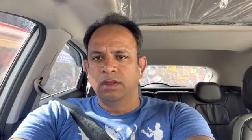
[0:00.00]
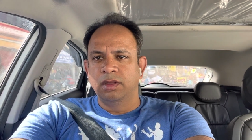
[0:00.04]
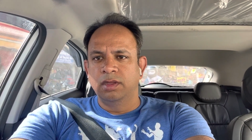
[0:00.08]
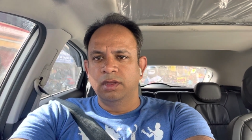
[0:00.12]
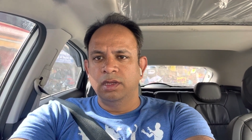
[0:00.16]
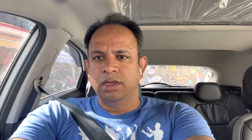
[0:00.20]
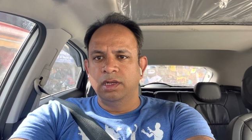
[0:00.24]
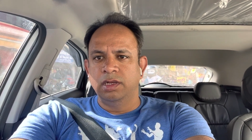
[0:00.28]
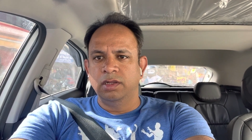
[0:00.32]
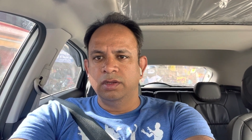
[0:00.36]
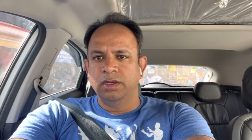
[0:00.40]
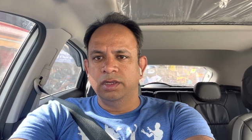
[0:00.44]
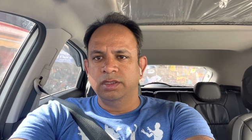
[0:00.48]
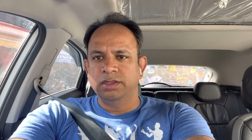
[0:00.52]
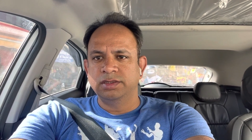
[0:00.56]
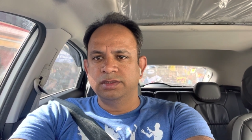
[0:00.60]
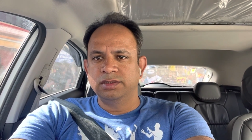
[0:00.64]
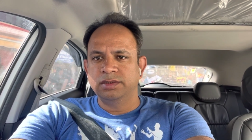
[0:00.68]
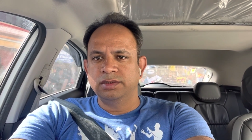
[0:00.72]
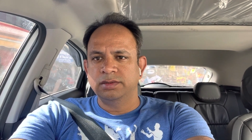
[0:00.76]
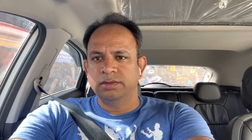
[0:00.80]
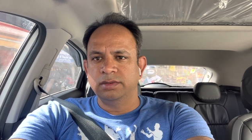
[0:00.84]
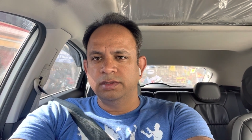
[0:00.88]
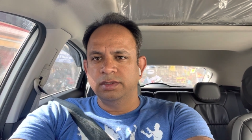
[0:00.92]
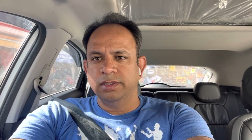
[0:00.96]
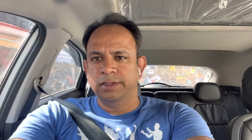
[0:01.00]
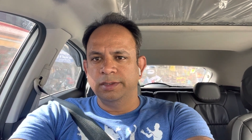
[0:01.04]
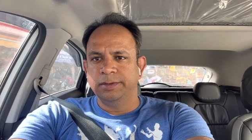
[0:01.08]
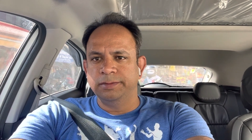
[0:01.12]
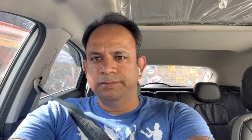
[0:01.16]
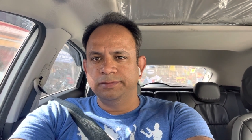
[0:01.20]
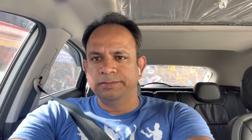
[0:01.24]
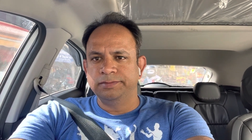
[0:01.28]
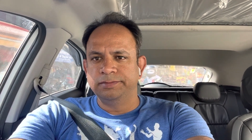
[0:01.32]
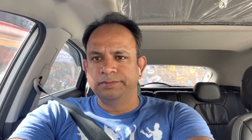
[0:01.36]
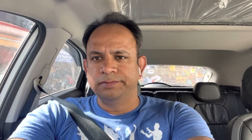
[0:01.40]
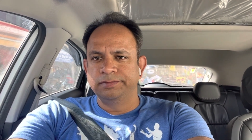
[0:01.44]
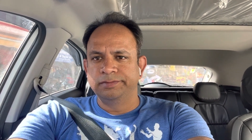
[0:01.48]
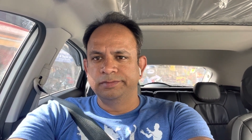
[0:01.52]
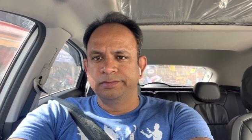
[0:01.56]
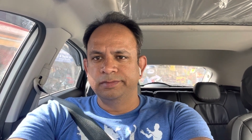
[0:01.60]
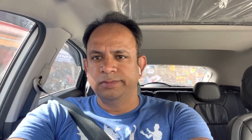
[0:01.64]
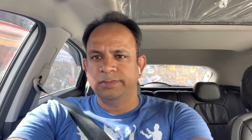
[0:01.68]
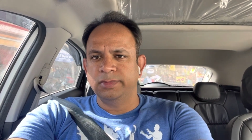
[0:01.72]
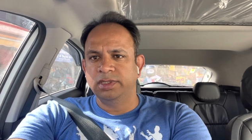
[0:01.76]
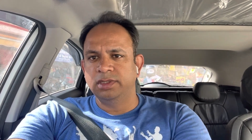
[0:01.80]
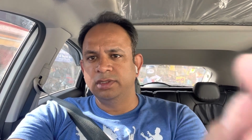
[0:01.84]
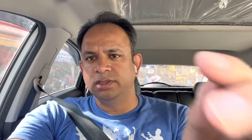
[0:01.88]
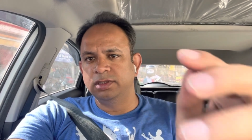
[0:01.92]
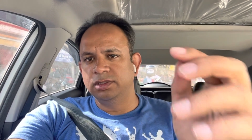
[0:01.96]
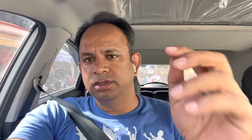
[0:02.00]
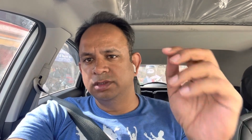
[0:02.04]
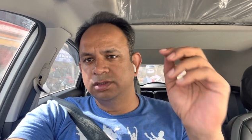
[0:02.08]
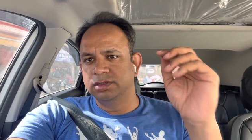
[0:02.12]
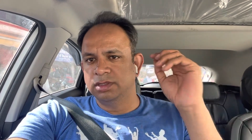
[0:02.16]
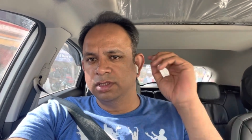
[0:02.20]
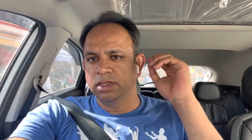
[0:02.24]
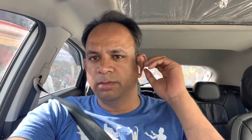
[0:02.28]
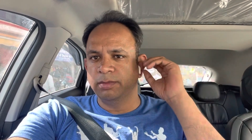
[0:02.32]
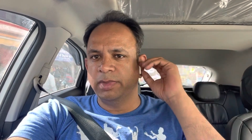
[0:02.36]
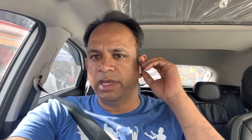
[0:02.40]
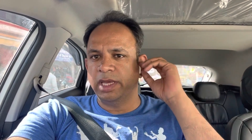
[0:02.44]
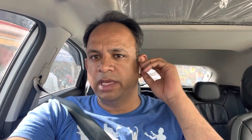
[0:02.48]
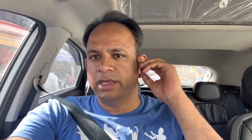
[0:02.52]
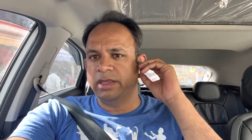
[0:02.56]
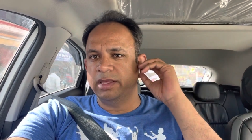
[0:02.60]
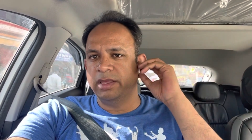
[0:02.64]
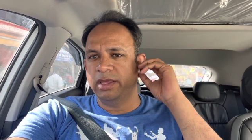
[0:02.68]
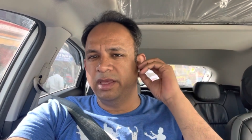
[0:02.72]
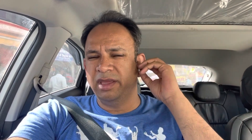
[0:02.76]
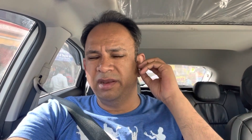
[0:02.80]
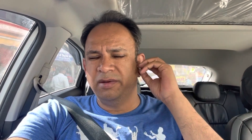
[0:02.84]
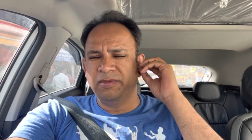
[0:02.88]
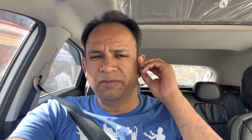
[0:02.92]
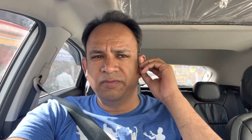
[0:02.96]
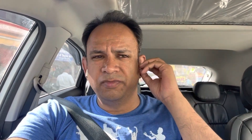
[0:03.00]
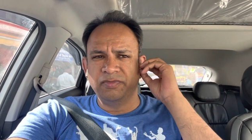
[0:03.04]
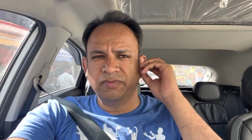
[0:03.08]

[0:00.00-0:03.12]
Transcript: Hello guys, and girls, I'm back again.